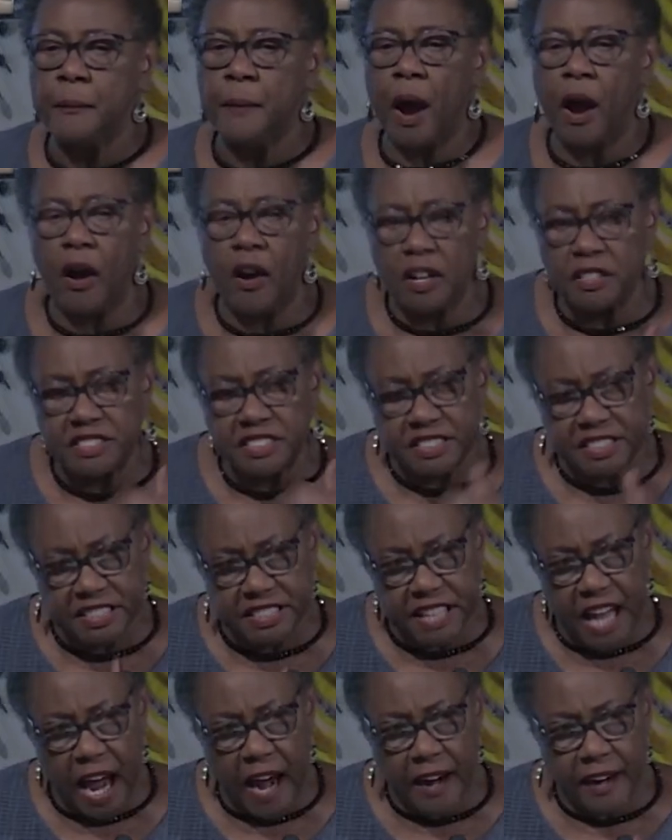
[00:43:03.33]
my heart's
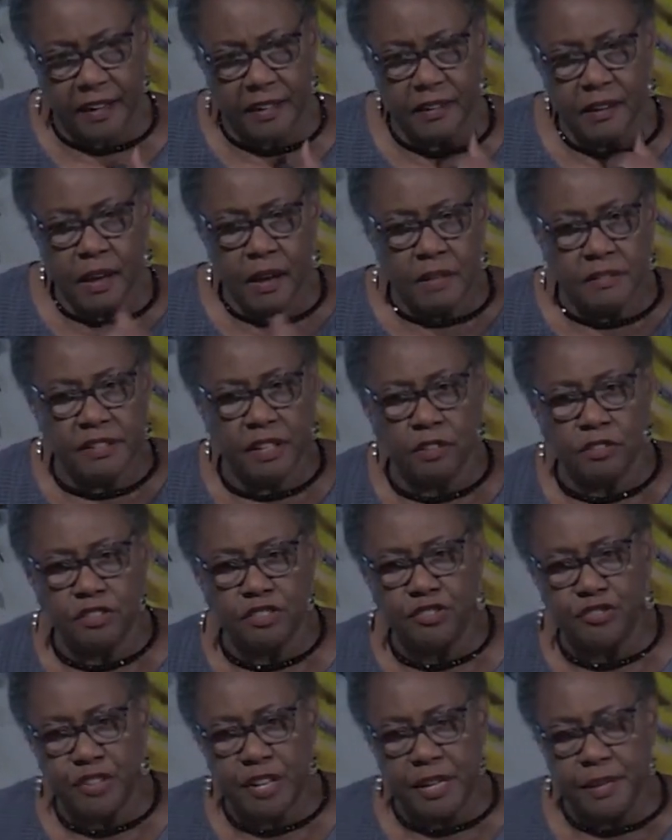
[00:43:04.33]
desire,
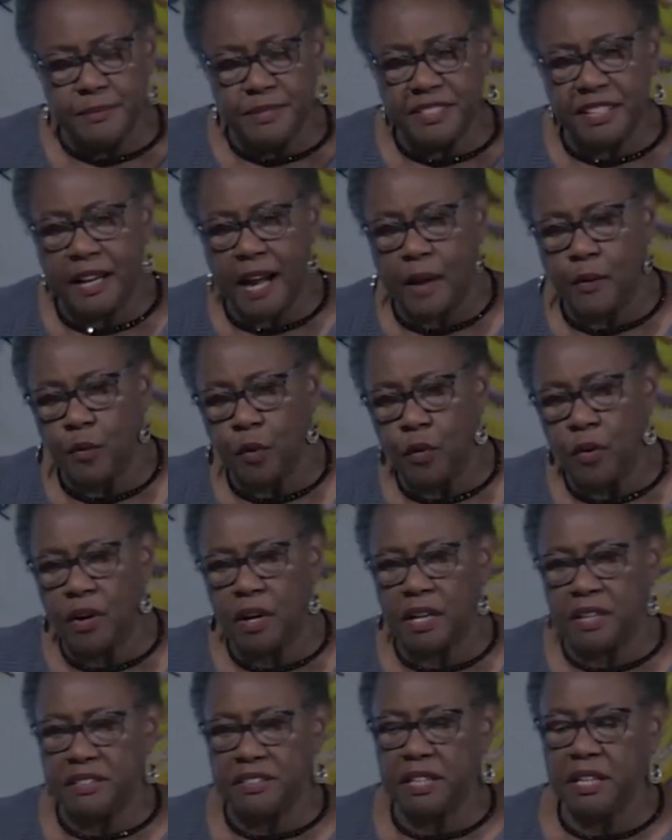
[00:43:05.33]
those dreams that I
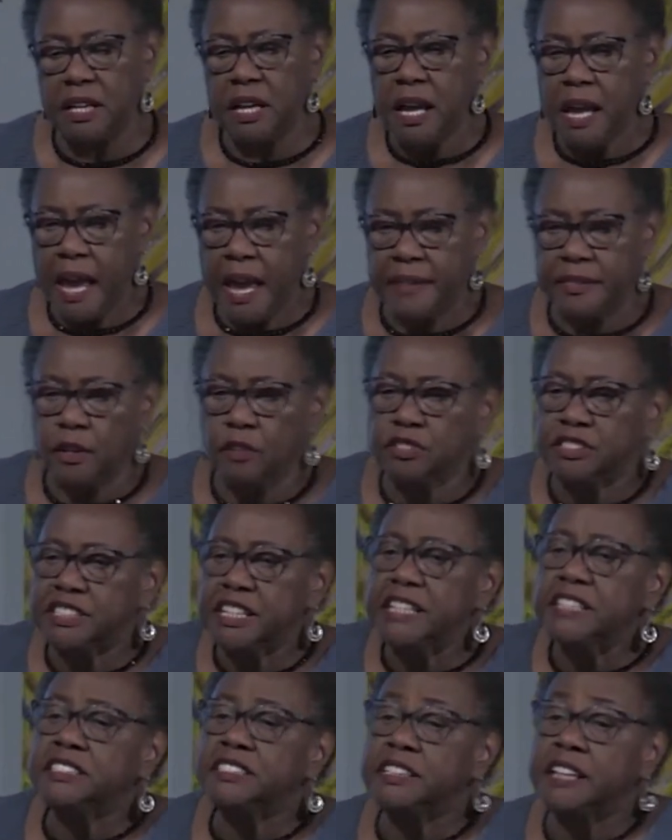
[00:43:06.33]
want, and those
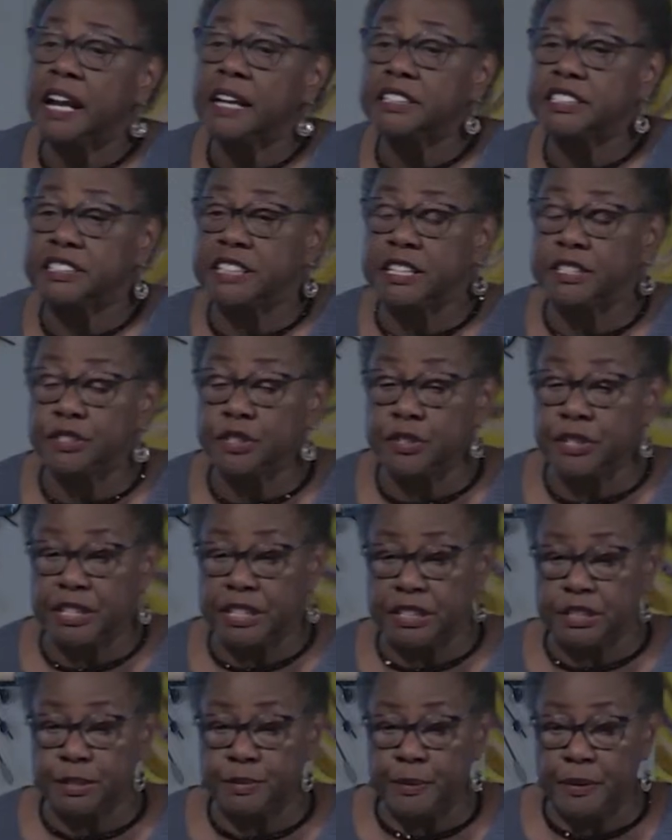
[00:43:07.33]
things that I seek to
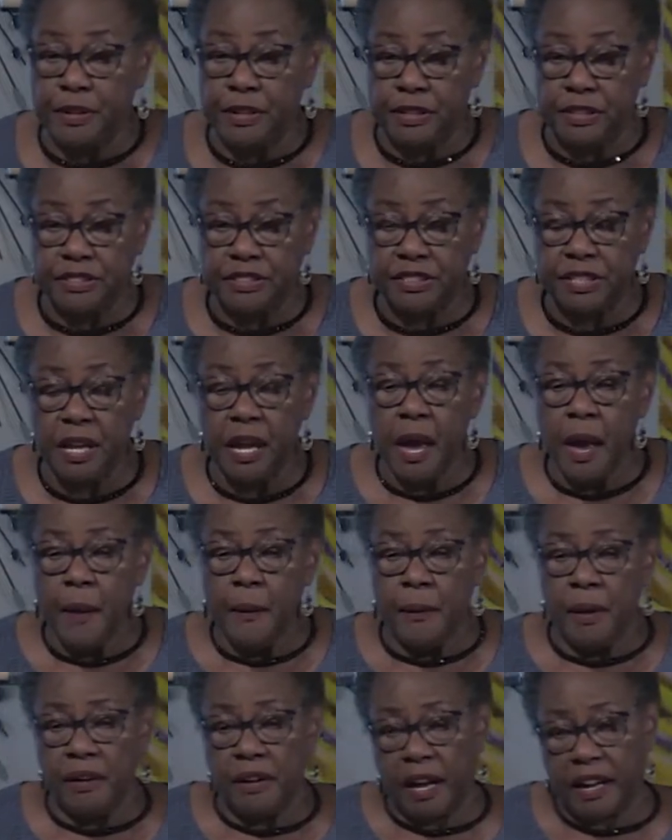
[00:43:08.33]
experience.
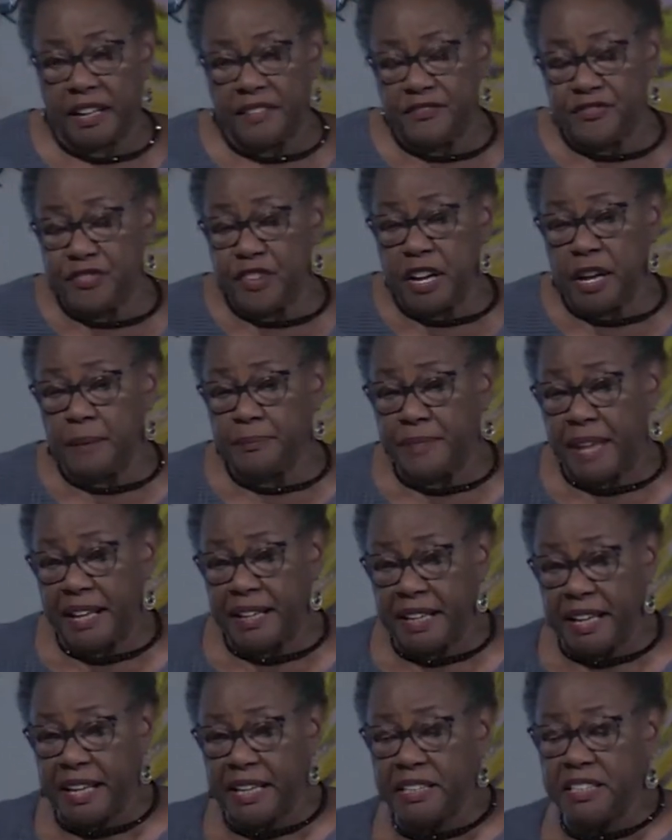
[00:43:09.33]
Then I can free up
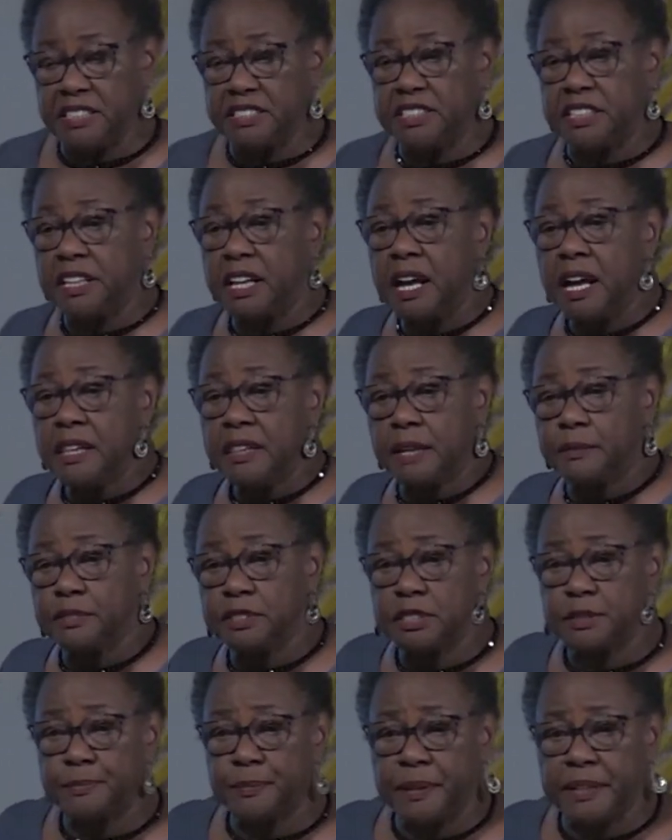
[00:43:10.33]
that energy that
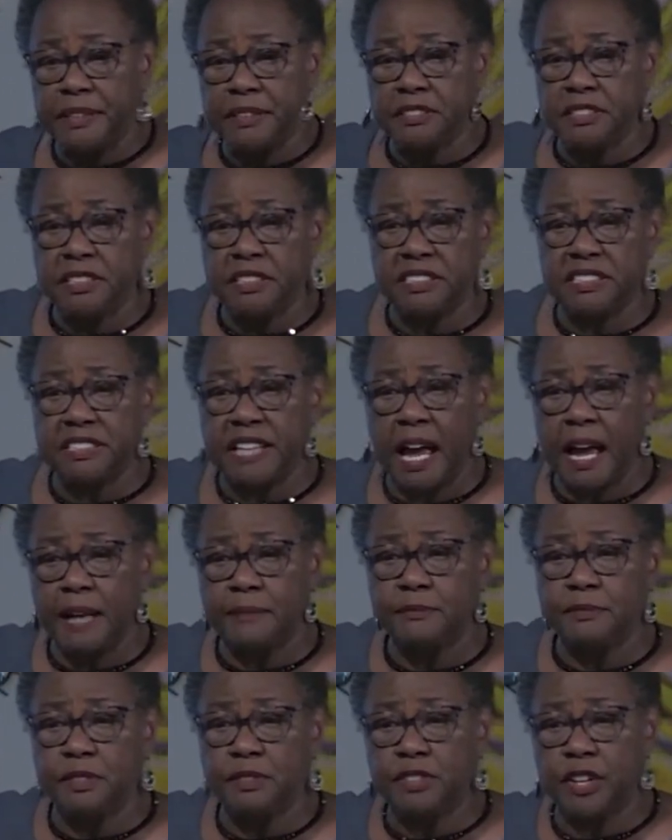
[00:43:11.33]
was spending this
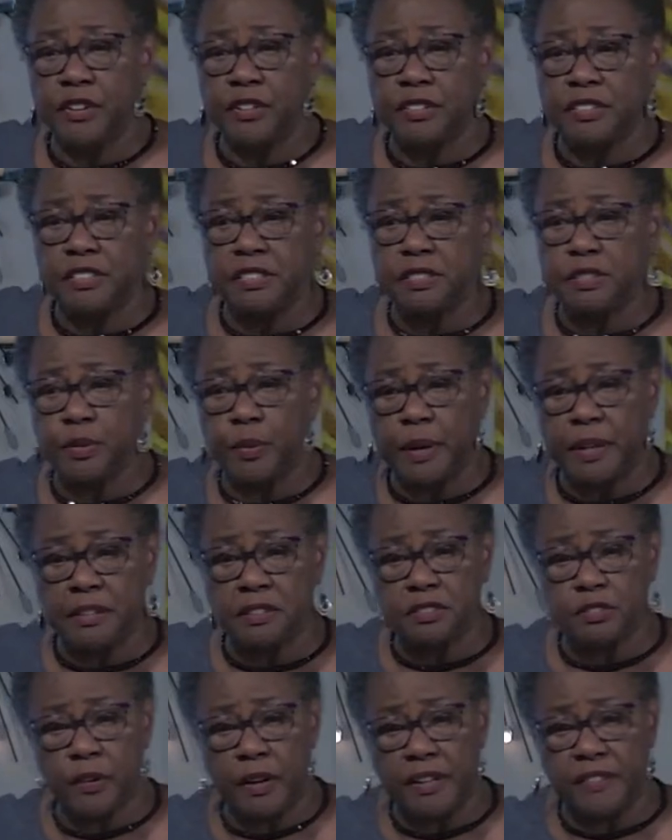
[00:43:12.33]
time turning this
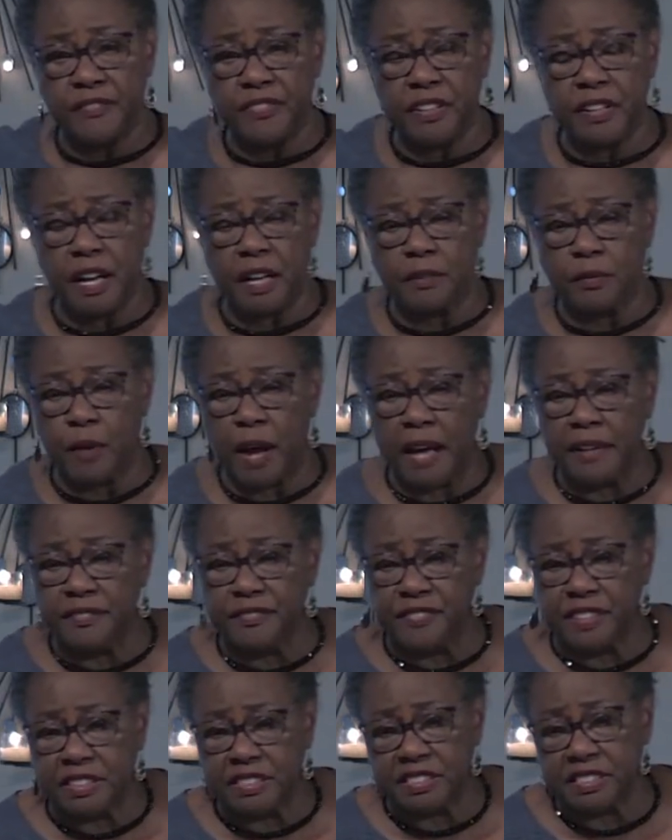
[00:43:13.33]
wheel, trying to figure out how to
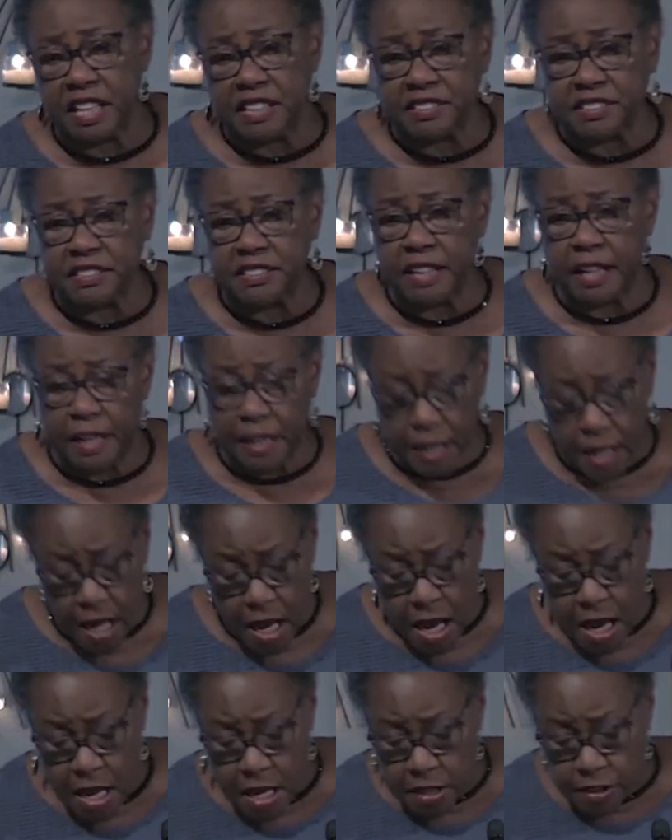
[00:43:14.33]
fix yesterday.
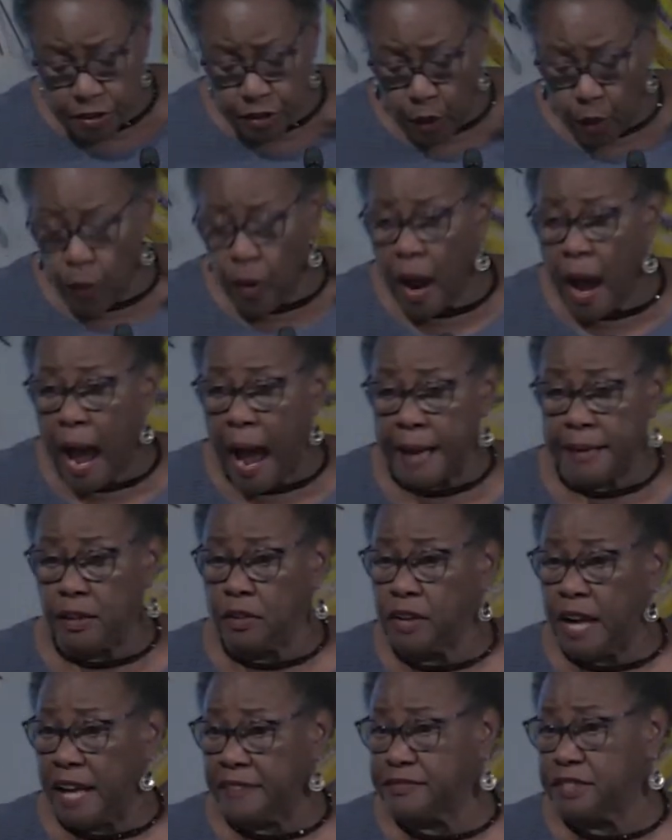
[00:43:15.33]
So I
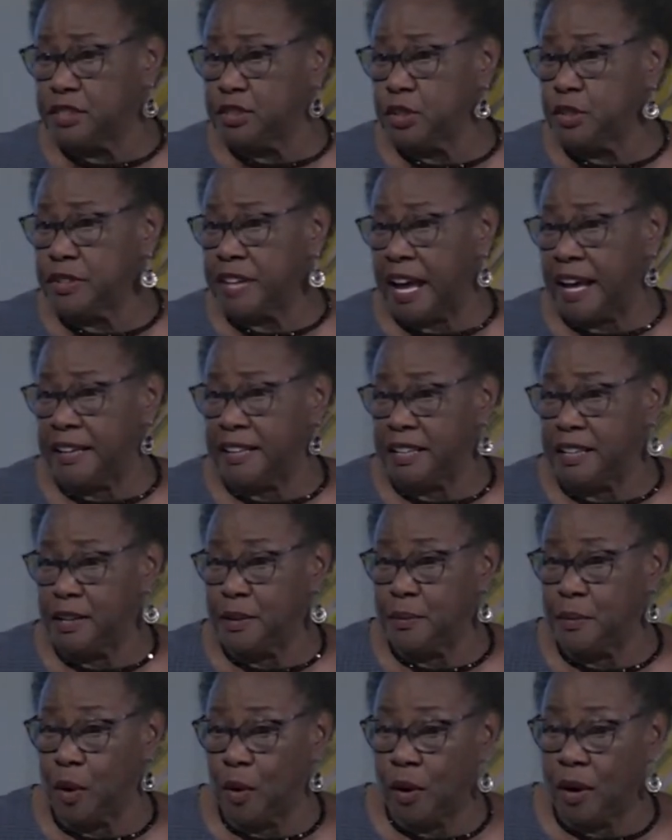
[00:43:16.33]
don't have to do that
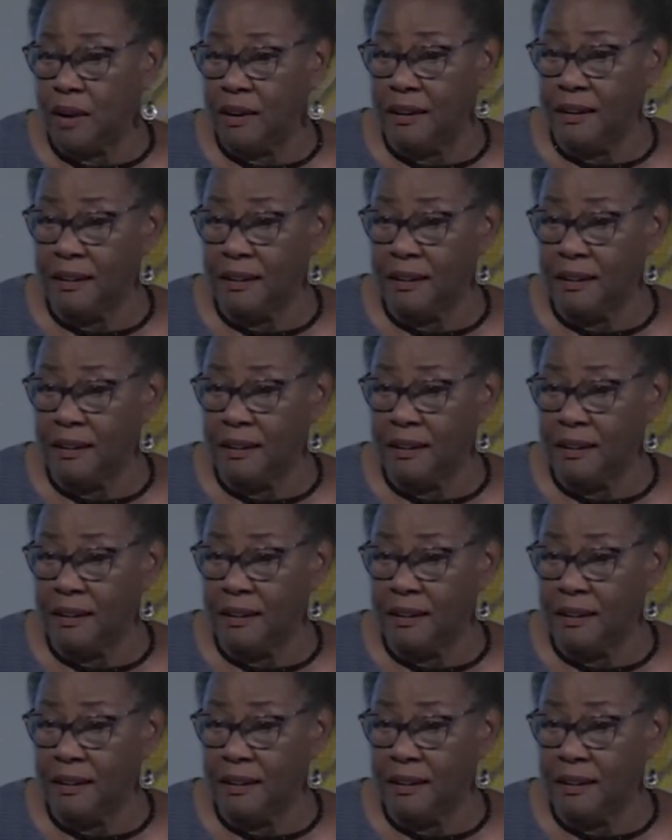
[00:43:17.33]
anymore.